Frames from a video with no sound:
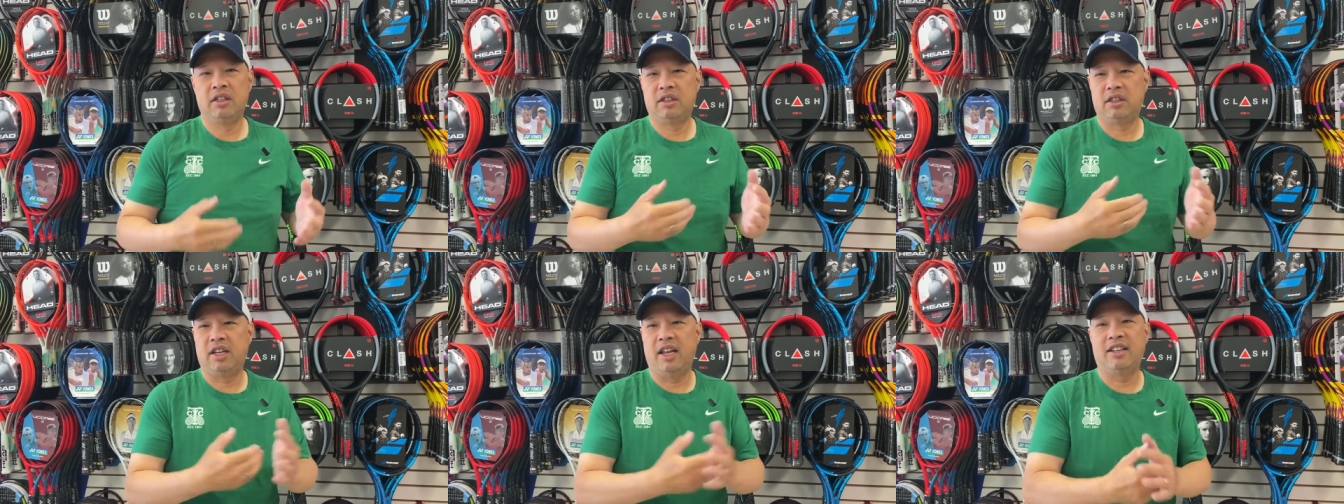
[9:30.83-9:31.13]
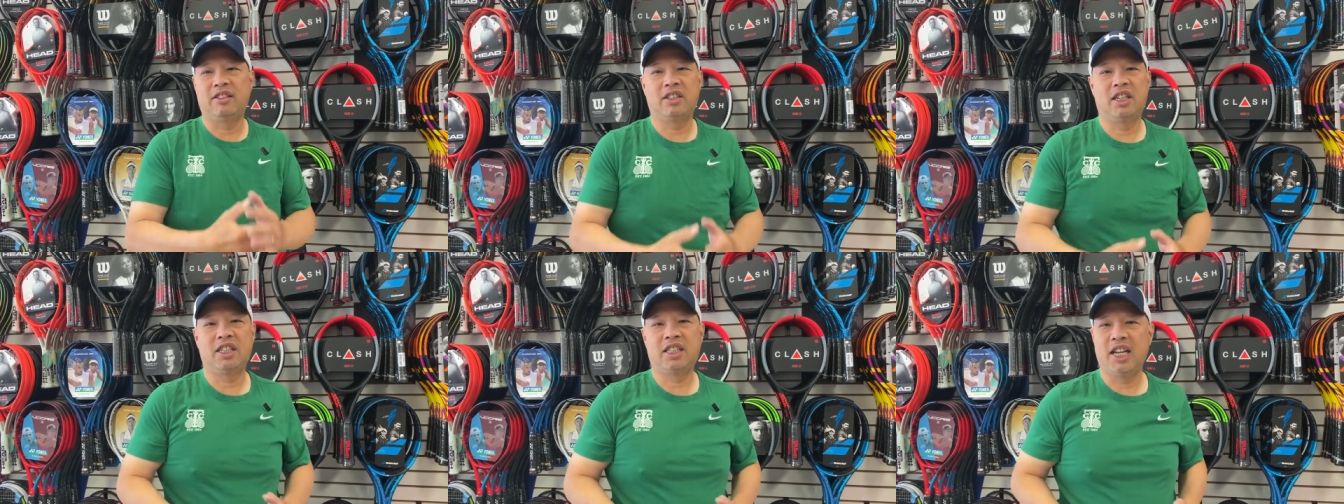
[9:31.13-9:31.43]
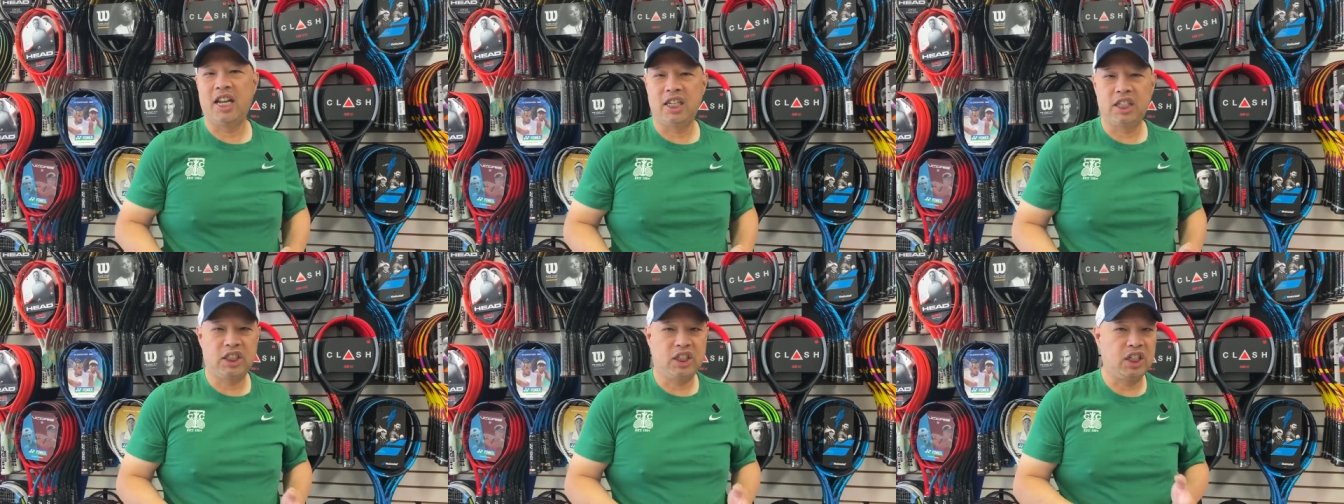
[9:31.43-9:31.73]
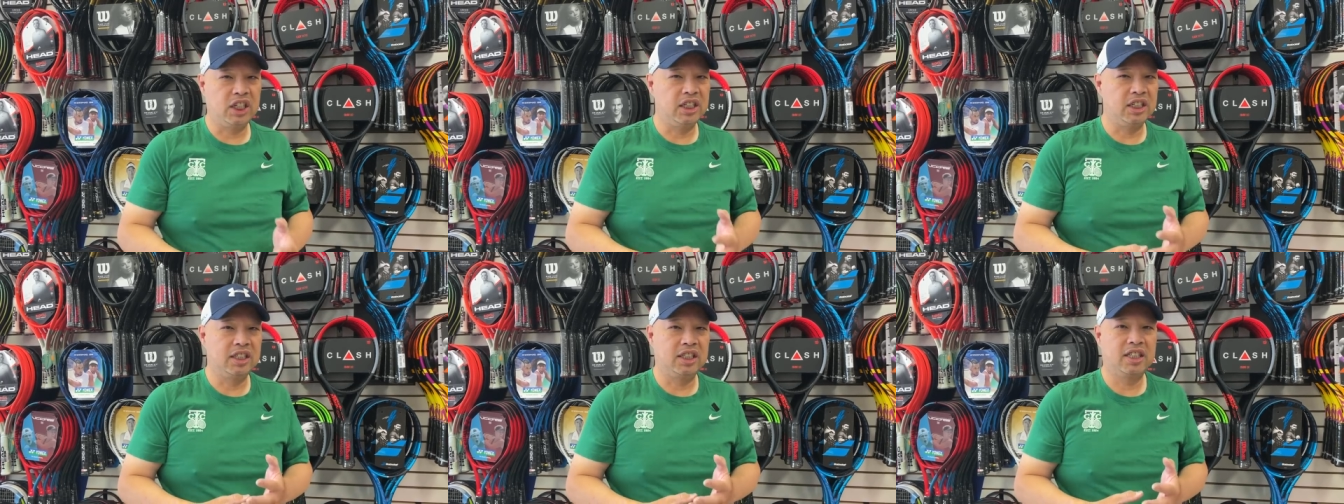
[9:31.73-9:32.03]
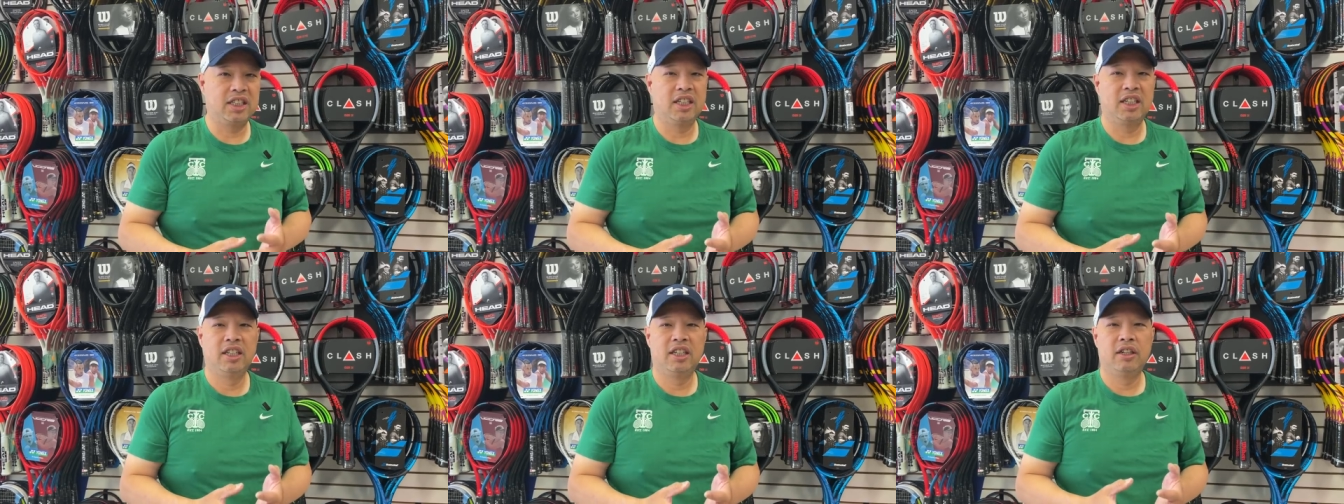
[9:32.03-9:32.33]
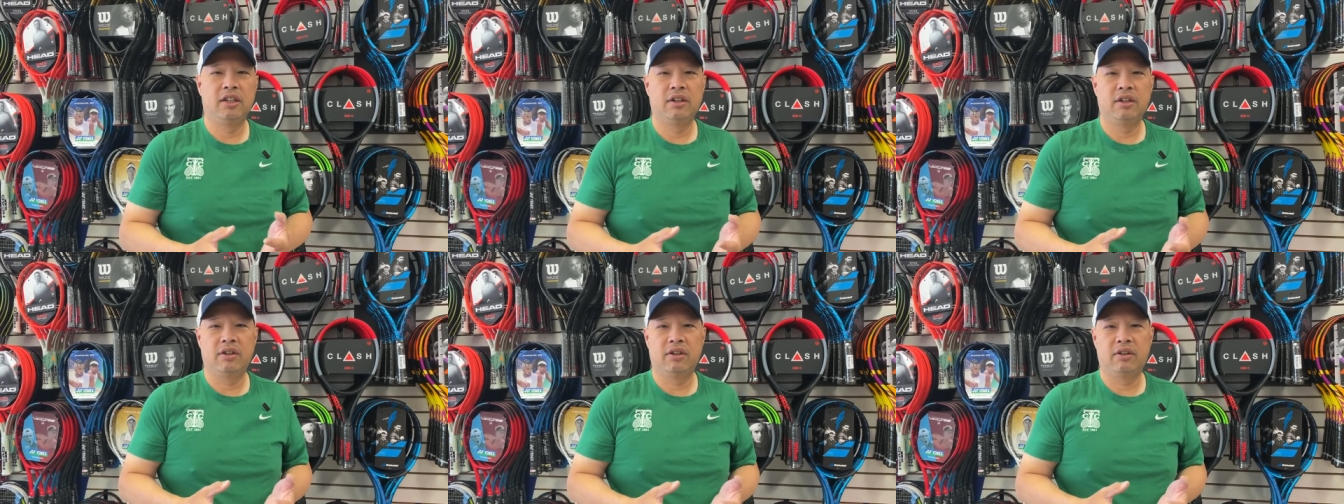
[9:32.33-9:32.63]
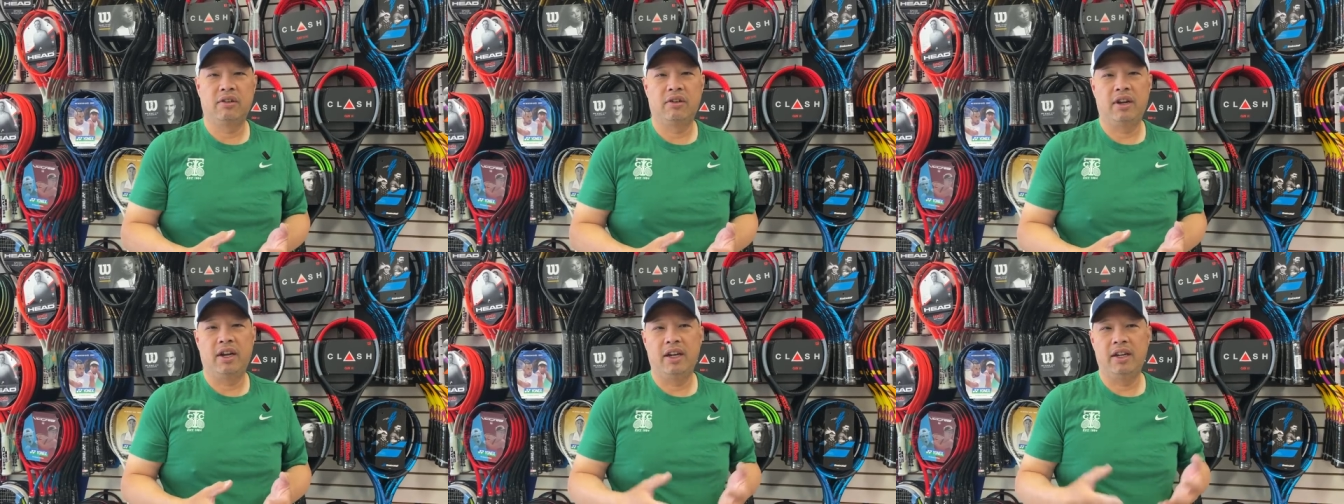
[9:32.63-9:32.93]
test the tensions,
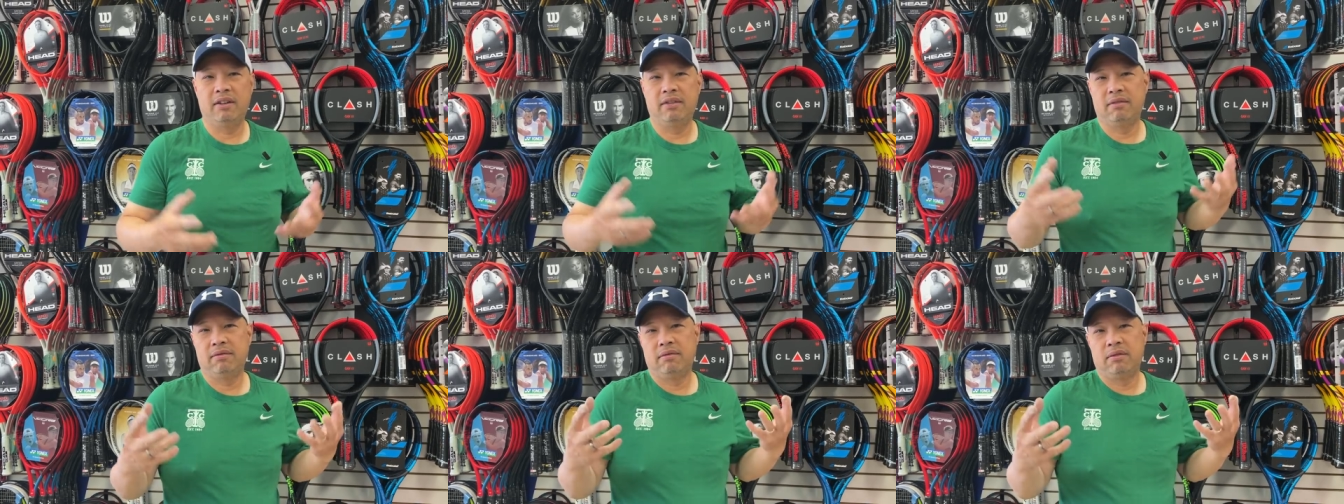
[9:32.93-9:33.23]
right?